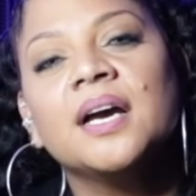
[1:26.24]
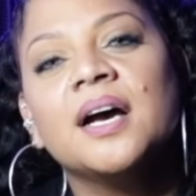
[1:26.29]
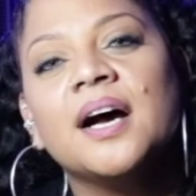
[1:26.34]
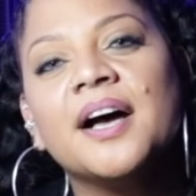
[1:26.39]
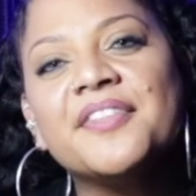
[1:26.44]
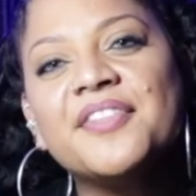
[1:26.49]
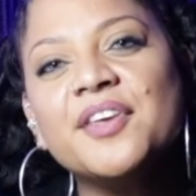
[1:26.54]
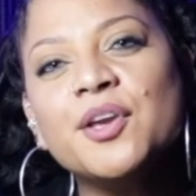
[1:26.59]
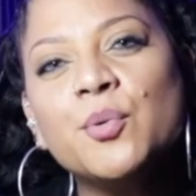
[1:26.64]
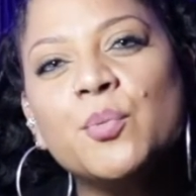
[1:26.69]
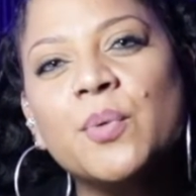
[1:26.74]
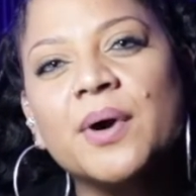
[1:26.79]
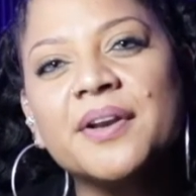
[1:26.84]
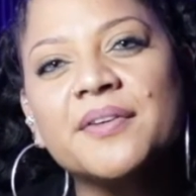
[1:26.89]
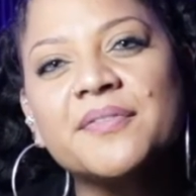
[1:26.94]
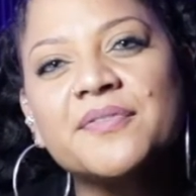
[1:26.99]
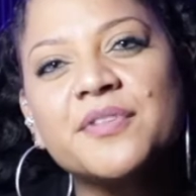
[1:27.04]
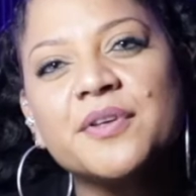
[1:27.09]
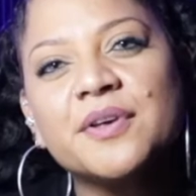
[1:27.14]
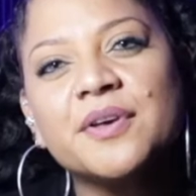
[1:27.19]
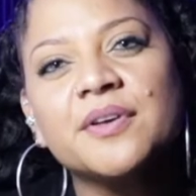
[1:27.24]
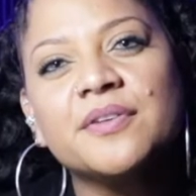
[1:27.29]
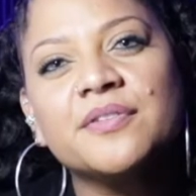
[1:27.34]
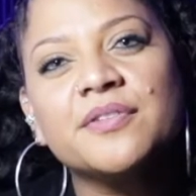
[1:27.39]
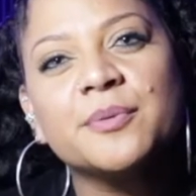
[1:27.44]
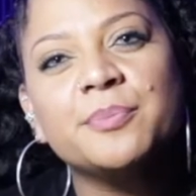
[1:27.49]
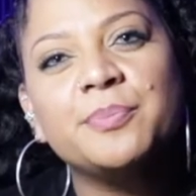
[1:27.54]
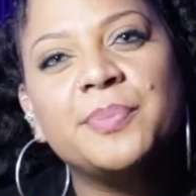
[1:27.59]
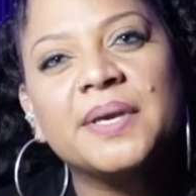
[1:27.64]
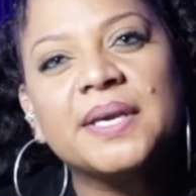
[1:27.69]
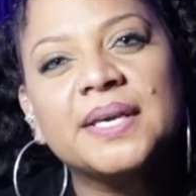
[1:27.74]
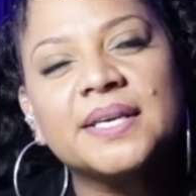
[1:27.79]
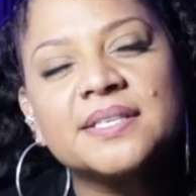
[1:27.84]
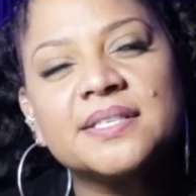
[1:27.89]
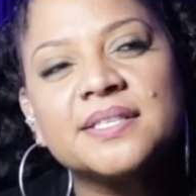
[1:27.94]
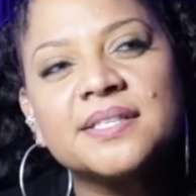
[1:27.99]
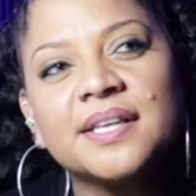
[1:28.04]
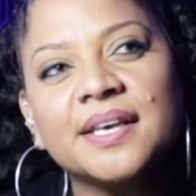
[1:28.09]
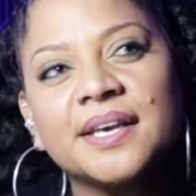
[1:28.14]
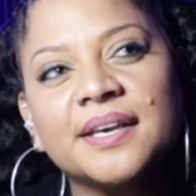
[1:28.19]
I think one of the
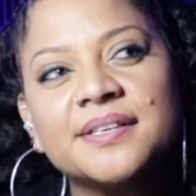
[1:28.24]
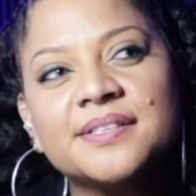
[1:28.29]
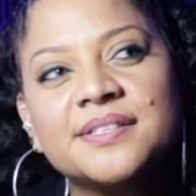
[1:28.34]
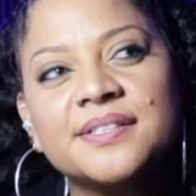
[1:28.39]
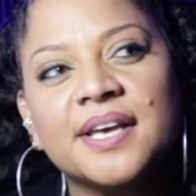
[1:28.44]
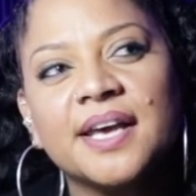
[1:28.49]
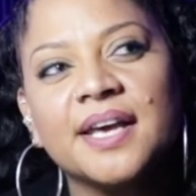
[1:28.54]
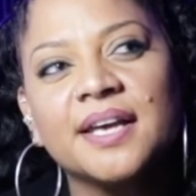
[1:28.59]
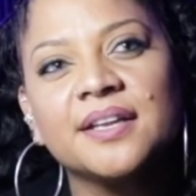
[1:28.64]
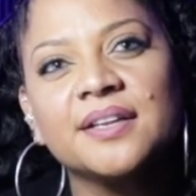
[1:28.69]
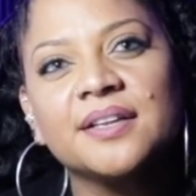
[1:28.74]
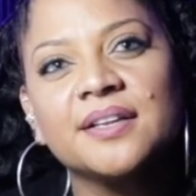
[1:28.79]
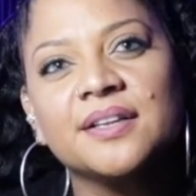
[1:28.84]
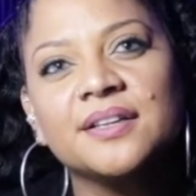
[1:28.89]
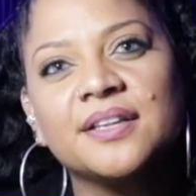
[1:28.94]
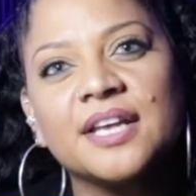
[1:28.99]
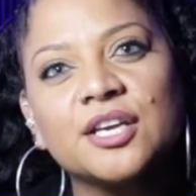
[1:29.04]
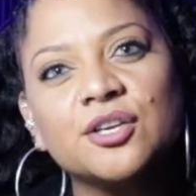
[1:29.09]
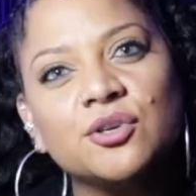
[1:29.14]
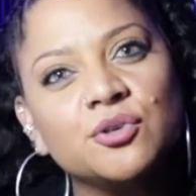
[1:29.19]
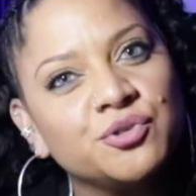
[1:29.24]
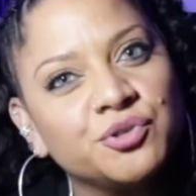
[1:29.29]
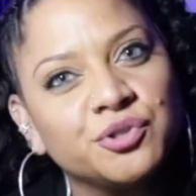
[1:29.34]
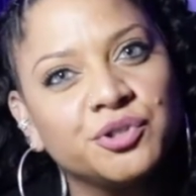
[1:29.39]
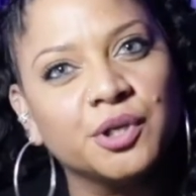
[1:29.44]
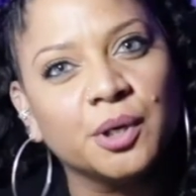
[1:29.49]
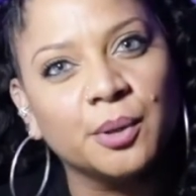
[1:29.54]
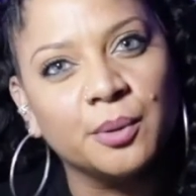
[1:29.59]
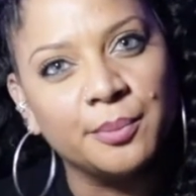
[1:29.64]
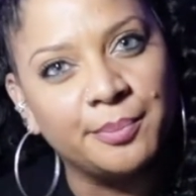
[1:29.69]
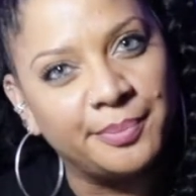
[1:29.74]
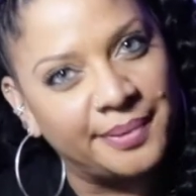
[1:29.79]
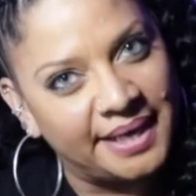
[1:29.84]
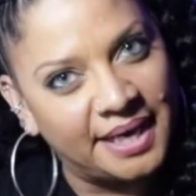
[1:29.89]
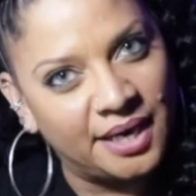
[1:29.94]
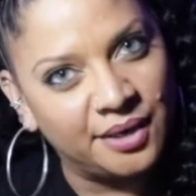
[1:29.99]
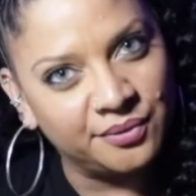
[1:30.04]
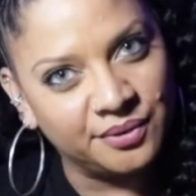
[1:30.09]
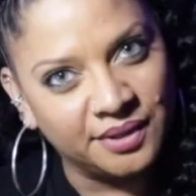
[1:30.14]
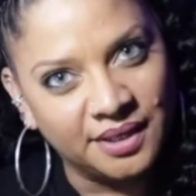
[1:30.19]
biggest things that you should know
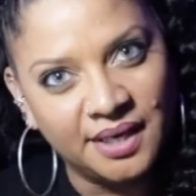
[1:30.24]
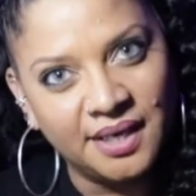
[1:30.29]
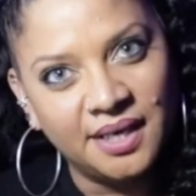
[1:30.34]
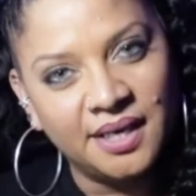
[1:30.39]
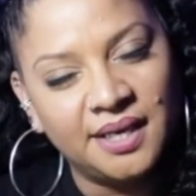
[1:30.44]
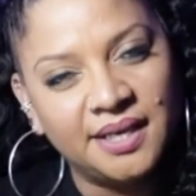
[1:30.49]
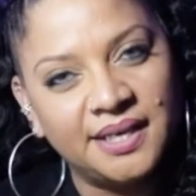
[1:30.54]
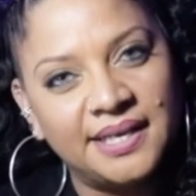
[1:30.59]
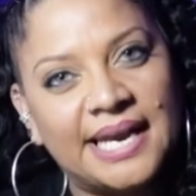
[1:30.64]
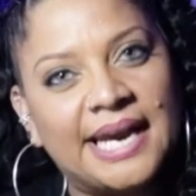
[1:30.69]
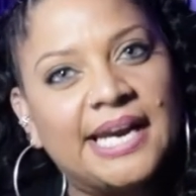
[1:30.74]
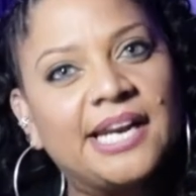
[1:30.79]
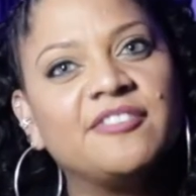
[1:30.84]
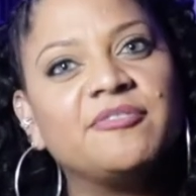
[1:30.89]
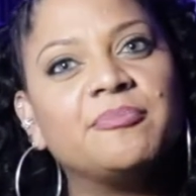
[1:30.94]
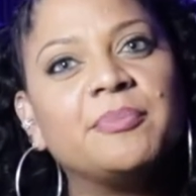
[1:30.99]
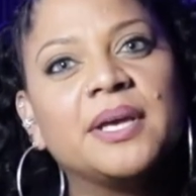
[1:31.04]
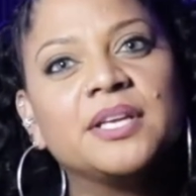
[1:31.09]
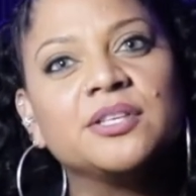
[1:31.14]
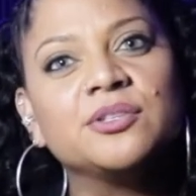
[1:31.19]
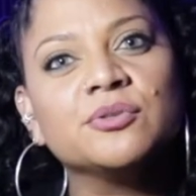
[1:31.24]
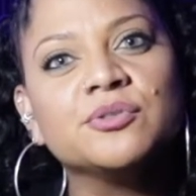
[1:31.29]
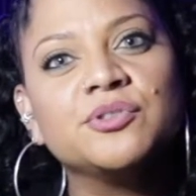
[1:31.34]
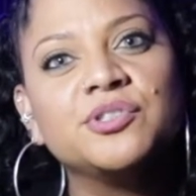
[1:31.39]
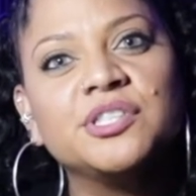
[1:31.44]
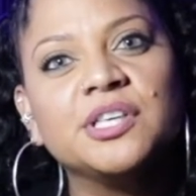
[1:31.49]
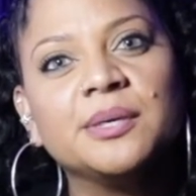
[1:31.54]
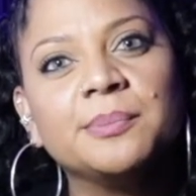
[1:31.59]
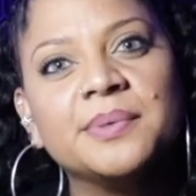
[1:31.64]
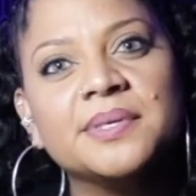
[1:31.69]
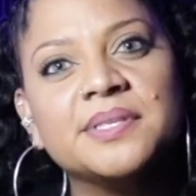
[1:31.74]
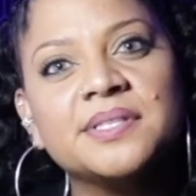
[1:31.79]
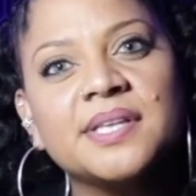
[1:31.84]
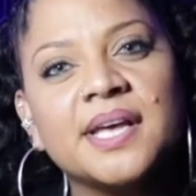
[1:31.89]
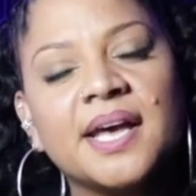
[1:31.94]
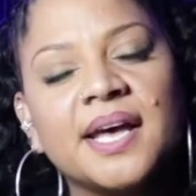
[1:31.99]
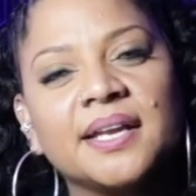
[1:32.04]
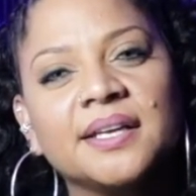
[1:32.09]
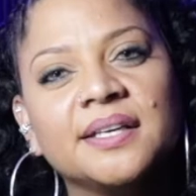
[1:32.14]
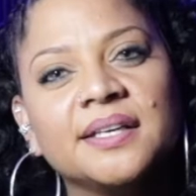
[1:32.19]
about Naytive Mentorship is
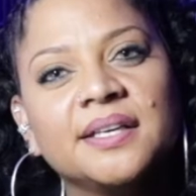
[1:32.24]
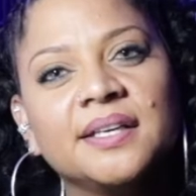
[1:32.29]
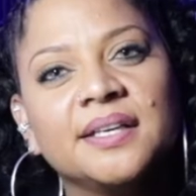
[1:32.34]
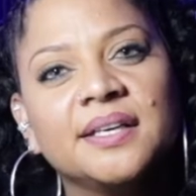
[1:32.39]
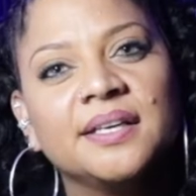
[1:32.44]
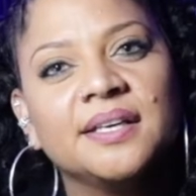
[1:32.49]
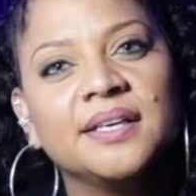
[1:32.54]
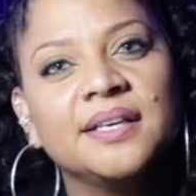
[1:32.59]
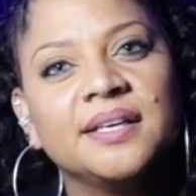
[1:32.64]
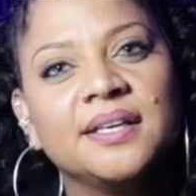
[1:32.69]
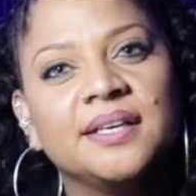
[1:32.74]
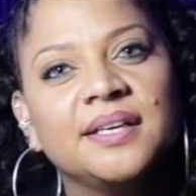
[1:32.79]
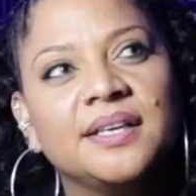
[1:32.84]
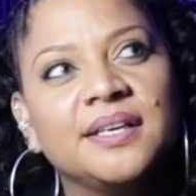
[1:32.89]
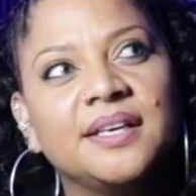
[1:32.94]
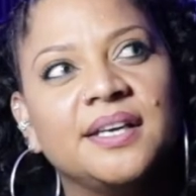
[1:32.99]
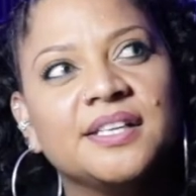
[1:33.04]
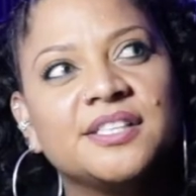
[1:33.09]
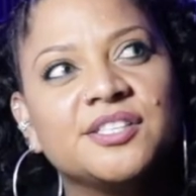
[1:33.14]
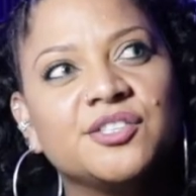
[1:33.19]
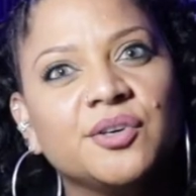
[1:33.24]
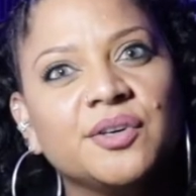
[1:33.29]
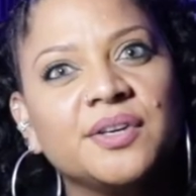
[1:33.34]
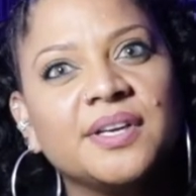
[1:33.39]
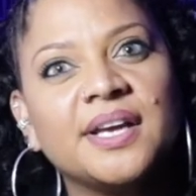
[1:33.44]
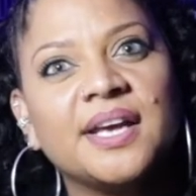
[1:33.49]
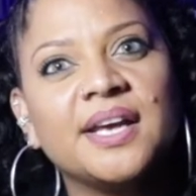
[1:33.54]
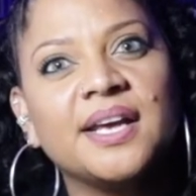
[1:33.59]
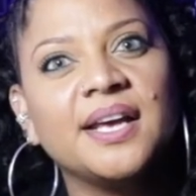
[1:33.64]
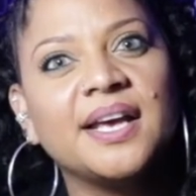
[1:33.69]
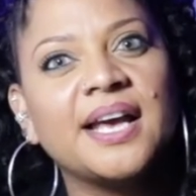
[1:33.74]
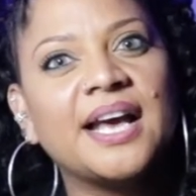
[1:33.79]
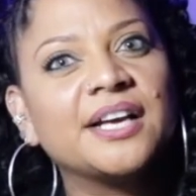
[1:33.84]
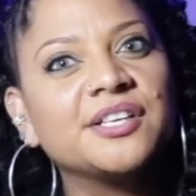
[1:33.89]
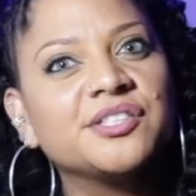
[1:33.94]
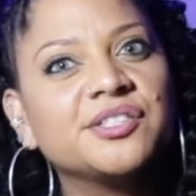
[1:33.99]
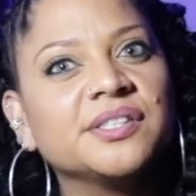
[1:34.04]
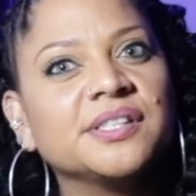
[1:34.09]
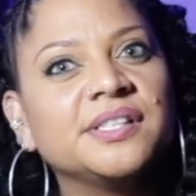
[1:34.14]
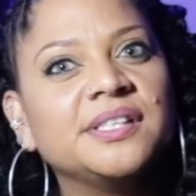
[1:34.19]
that it's not
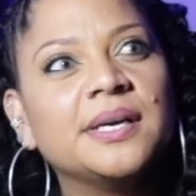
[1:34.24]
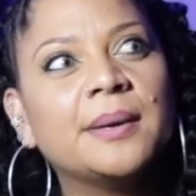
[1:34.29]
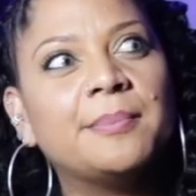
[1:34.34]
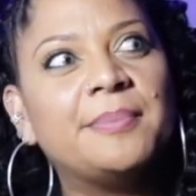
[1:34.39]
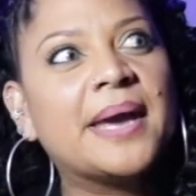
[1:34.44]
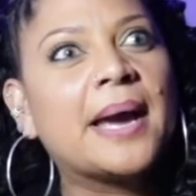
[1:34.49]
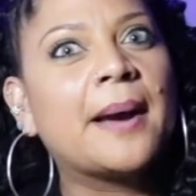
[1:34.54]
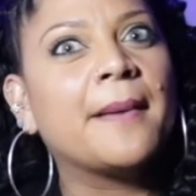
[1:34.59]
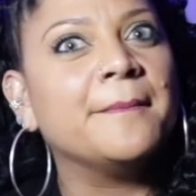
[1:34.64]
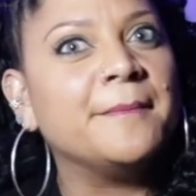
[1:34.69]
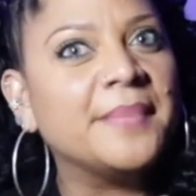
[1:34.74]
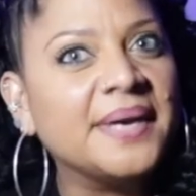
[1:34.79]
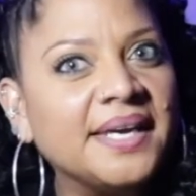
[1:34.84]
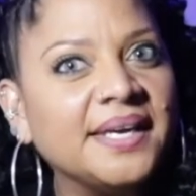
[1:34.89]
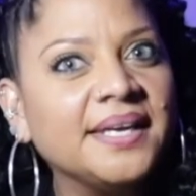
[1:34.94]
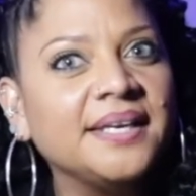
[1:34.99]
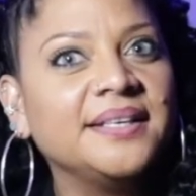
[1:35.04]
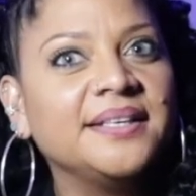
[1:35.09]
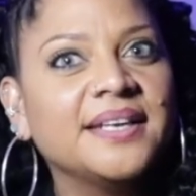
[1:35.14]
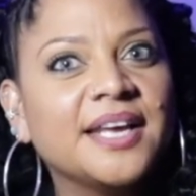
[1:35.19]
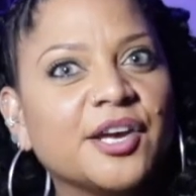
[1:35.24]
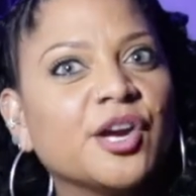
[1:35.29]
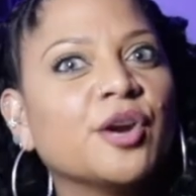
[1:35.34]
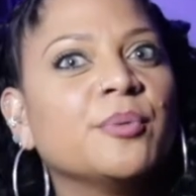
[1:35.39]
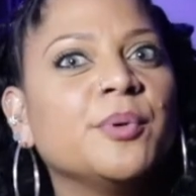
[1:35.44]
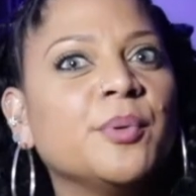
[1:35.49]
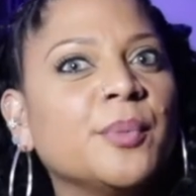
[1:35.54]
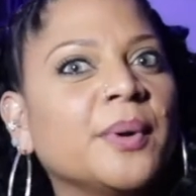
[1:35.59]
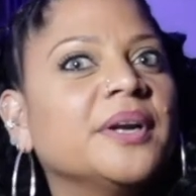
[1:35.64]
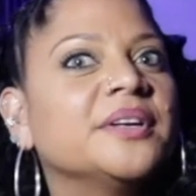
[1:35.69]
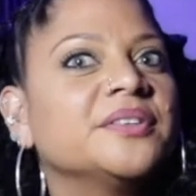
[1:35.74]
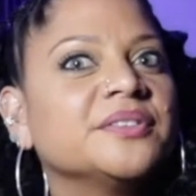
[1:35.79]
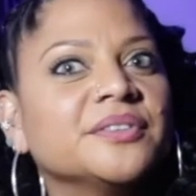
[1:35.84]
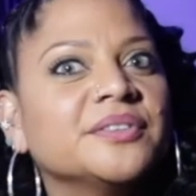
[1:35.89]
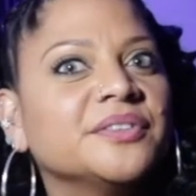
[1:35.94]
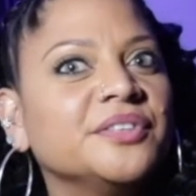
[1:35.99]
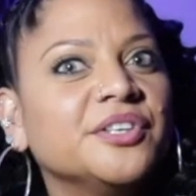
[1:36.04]
actually about me, Naomi Wenitong.